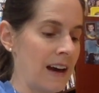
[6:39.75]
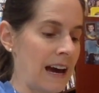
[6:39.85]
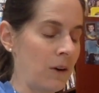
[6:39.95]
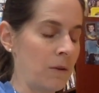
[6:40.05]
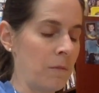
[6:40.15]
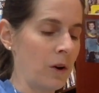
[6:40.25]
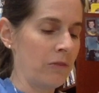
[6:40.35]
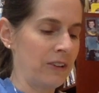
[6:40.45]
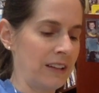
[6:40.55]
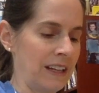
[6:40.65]
how
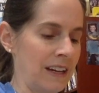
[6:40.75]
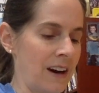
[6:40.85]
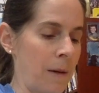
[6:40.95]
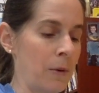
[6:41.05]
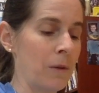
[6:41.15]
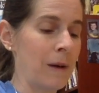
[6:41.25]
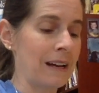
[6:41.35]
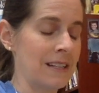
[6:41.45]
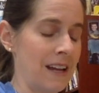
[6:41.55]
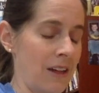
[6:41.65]
imperfectly it got put
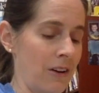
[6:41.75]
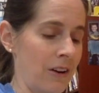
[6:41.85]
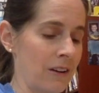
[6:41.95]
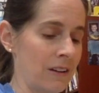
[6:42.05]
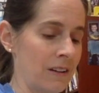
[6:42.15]
back together.